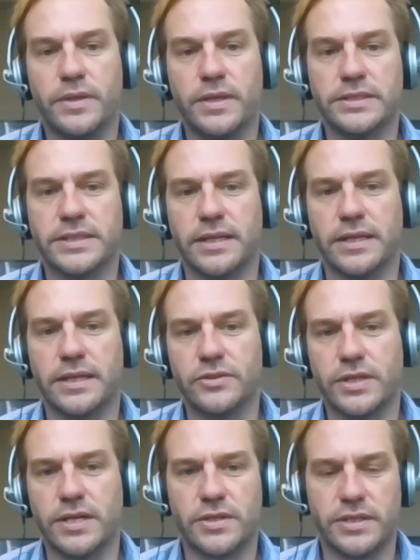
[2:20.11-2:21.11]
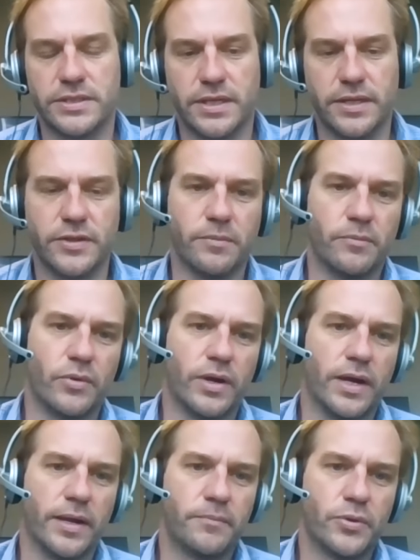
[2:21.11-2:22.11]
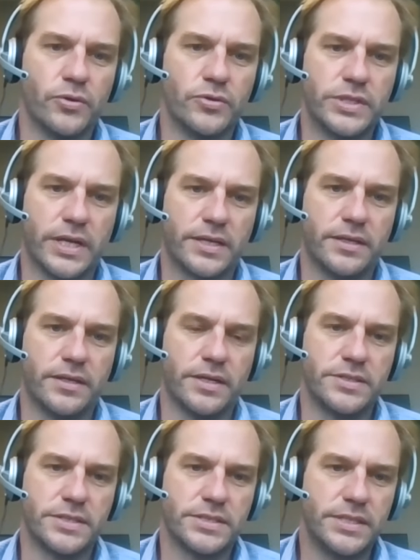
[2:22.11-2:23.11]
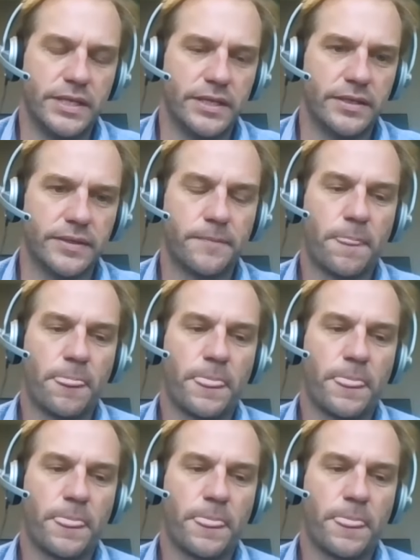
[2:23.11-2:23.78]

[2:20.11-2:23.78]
the Sal de Los Angeles lithium brine project in Argentina,